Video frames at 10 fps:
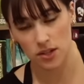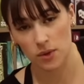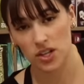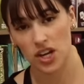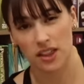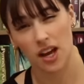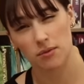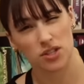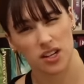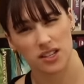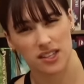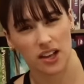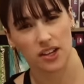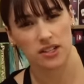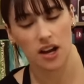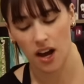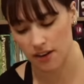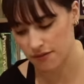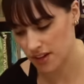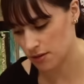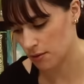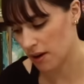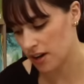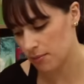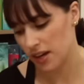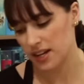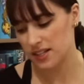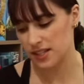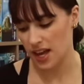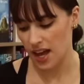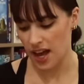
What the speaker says: which I think I'm just gonna sell it on Facebook Marketplace.